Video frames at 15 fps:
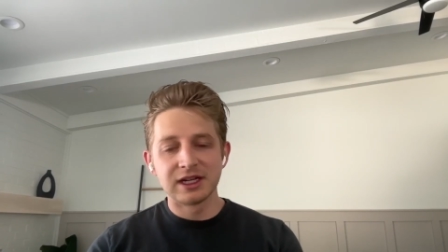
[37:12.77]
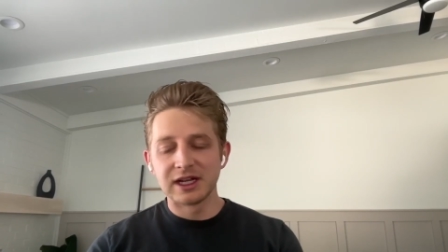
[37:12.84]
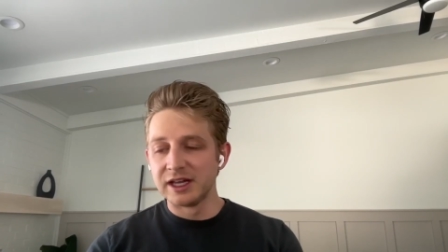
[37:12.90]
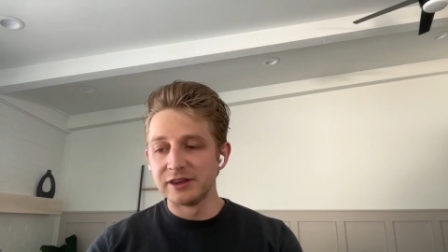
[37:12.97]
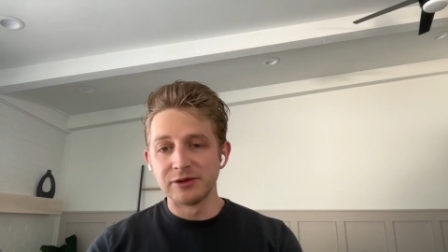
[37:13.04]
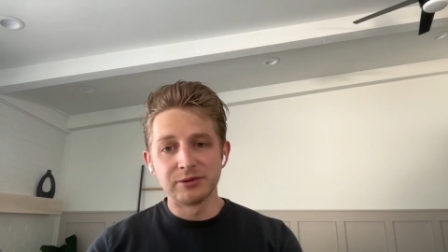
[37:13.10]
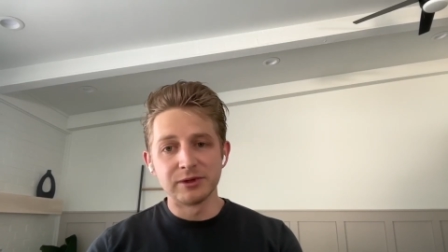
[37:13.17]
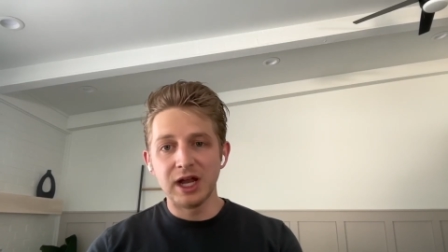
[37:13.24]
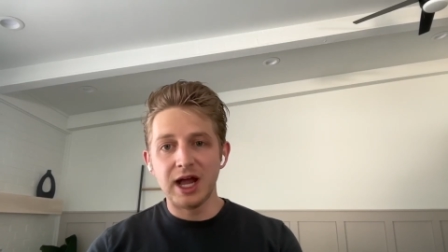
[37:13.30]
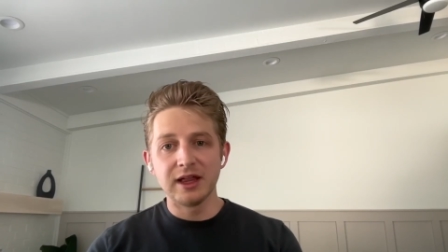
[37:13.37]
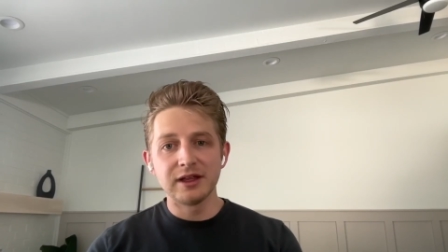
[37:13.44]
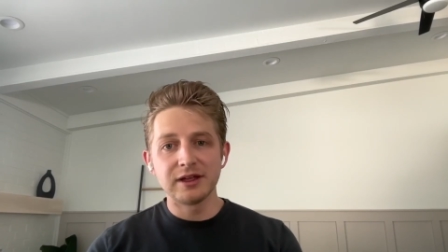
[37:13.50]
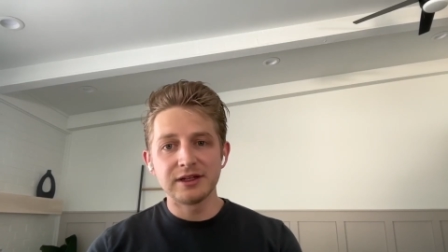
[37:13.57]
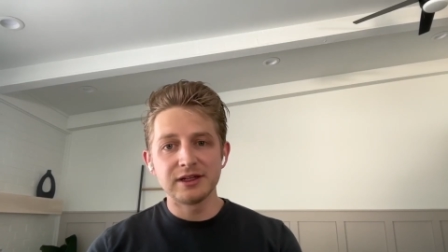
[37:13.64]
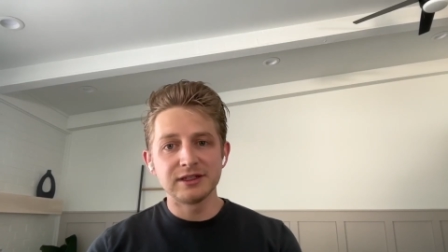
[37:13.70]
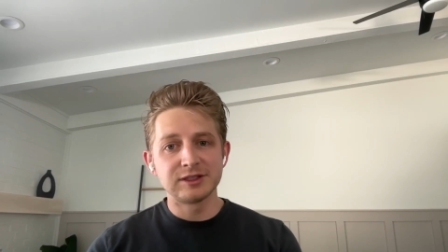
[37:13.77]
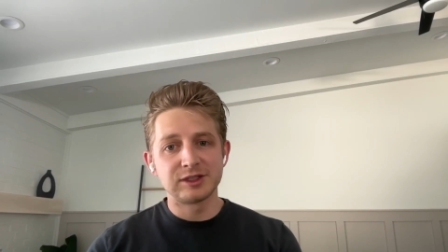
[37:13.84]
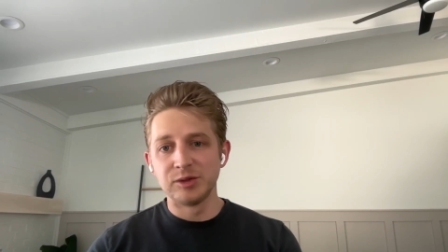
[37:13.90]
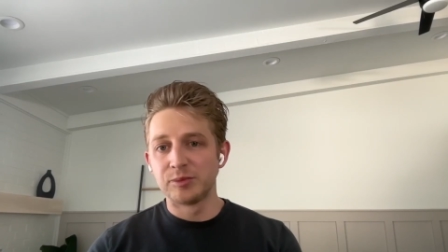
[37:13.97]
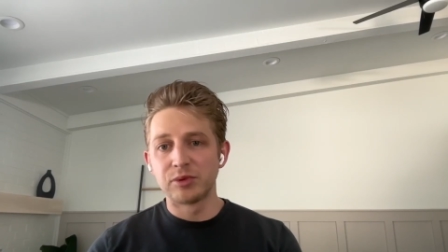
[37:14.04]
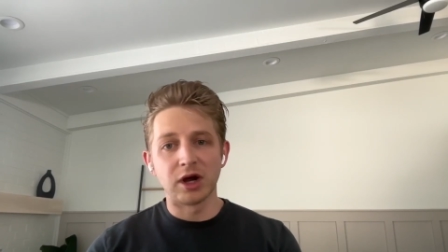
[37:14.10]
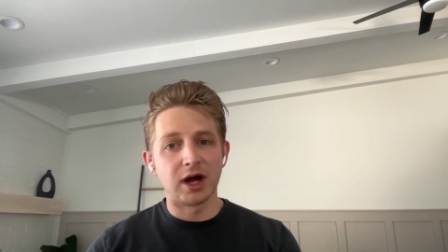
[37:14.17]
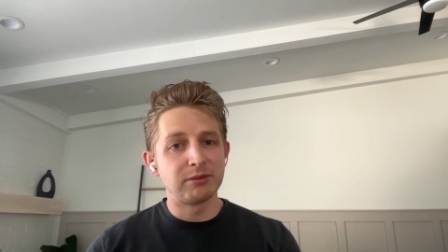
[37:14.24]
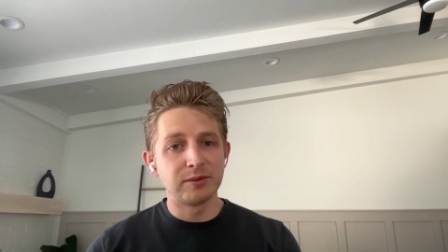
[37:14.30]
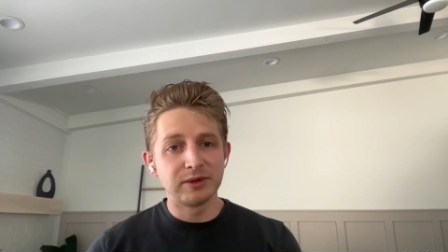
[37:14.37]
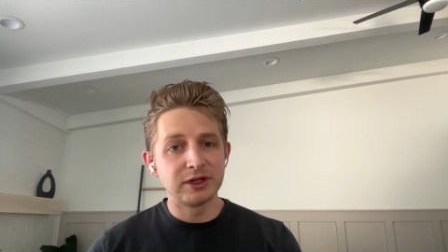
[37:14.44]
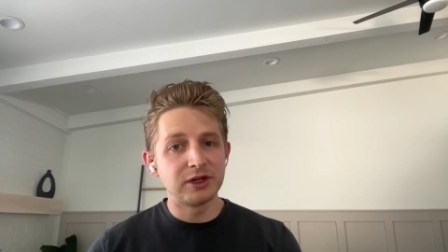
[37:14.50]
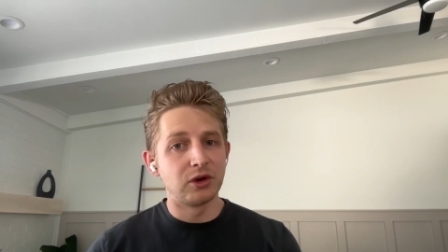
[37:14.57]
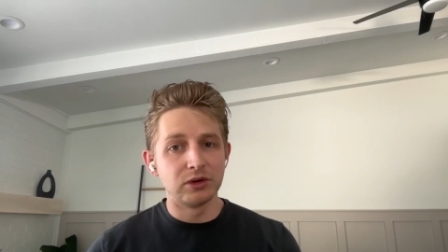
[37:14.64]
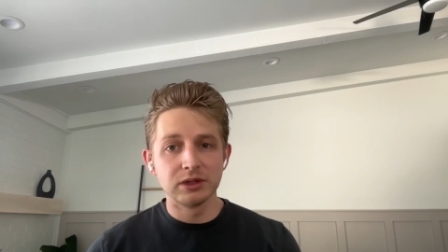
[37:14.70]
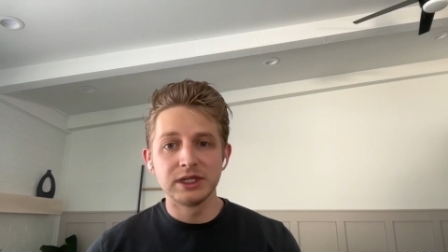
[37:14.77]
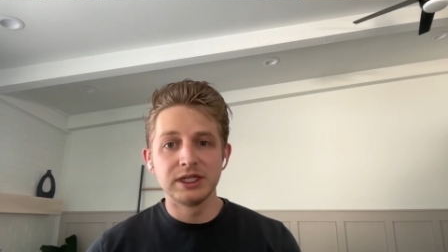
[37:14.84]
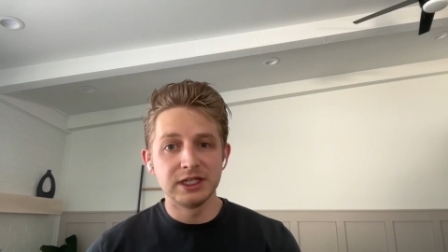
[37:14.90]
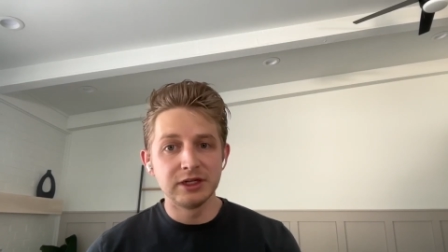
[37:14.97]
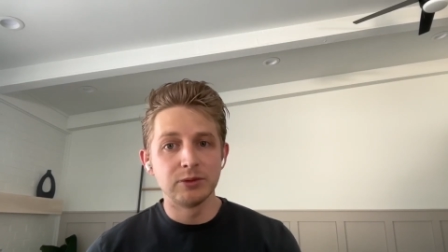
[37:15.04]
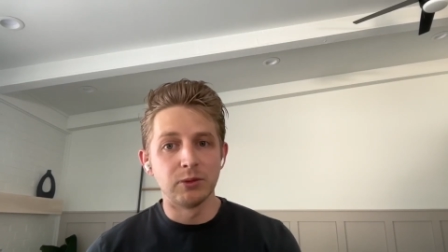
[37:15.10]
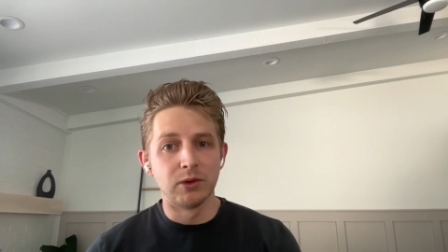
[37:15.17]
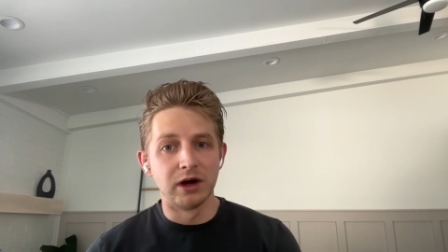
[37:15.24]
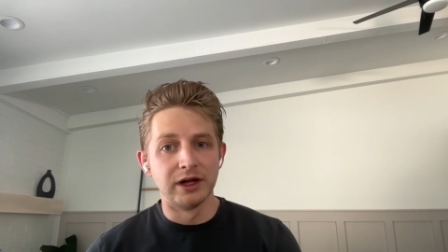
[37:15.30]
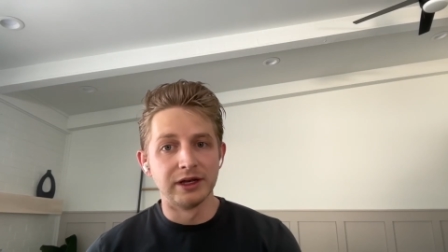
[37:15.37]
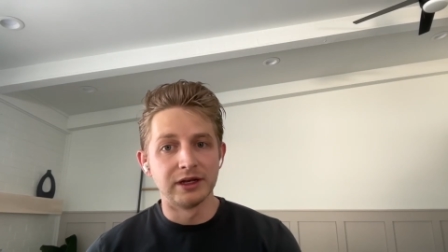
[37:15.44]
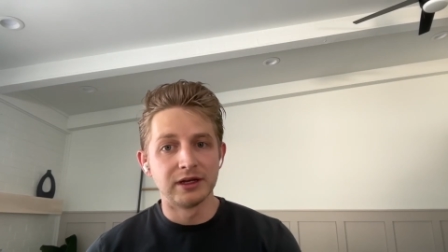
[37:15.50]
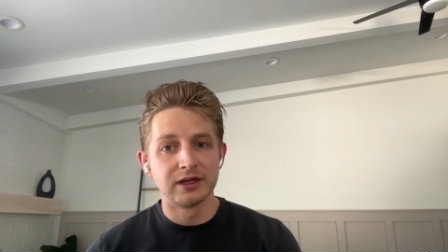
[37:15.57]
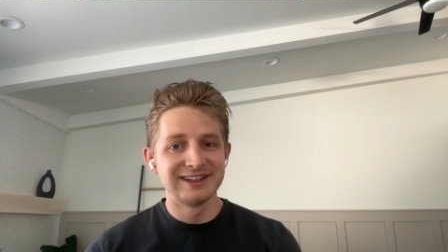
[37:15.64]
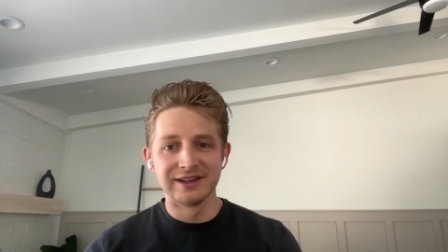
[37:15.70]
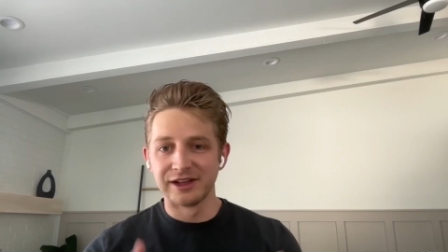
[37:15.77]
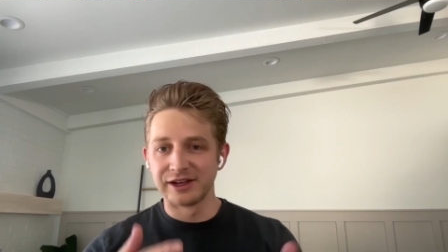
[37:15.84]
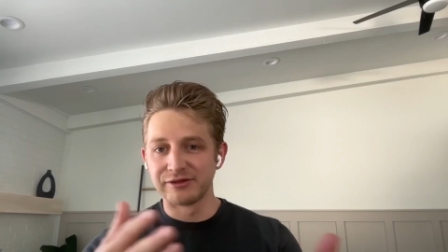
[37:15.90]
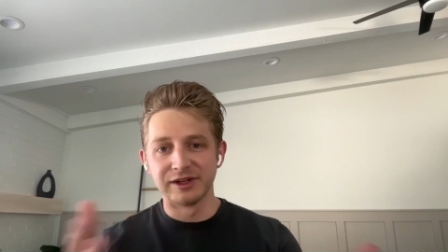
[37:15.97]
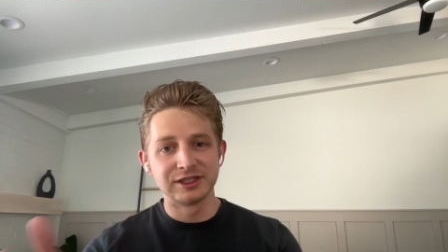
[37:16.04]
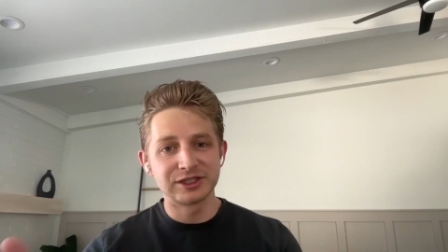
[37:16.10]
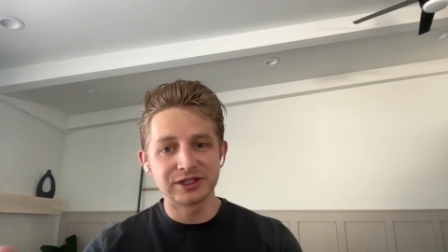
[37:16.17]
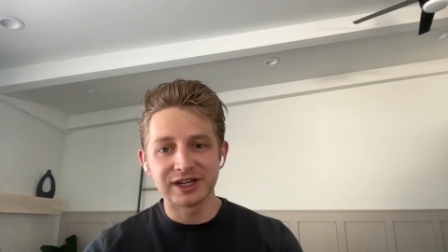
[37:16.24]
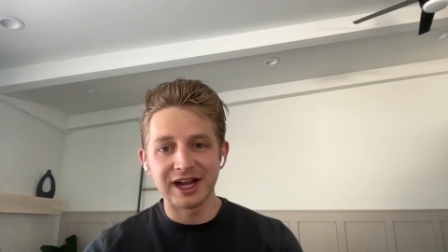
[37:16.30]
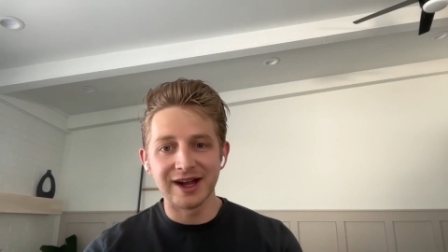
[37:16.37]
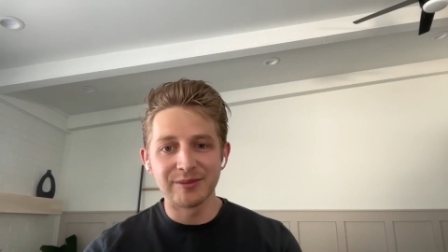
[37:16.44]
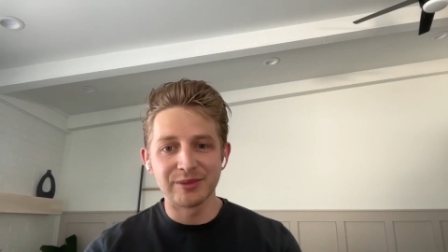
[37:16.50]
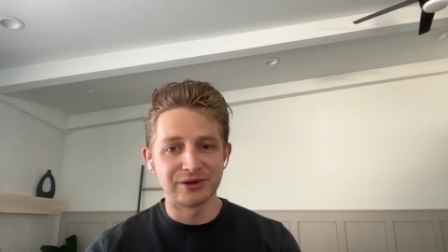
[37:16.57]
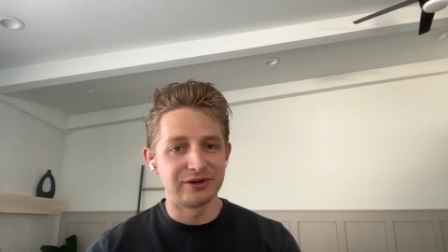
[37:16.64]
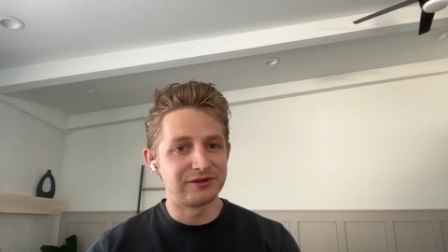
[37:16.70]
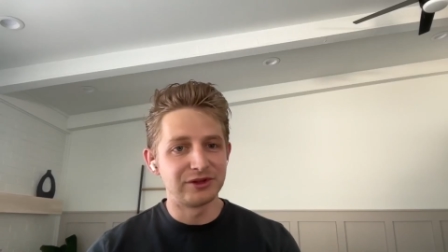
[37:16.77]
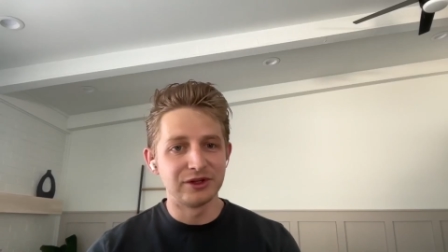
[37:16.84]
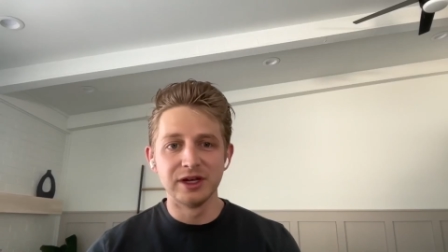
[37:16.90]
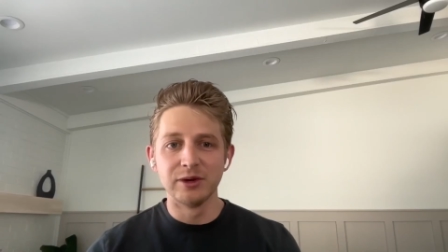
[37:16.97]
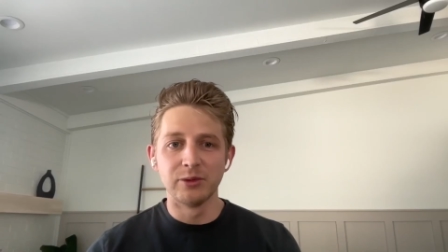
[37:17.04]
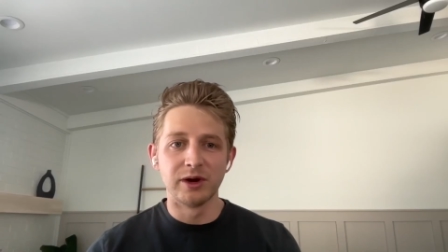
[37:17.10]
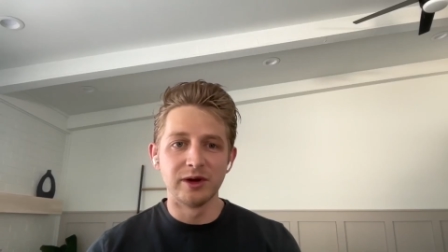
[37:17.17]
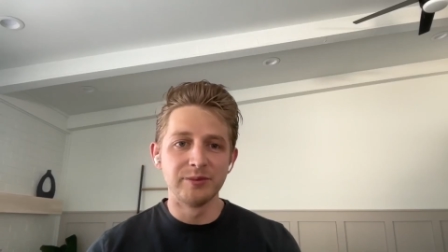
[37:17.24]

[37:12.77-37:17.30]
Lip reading: And the reality is you probably only need one, like venture capital. If you hit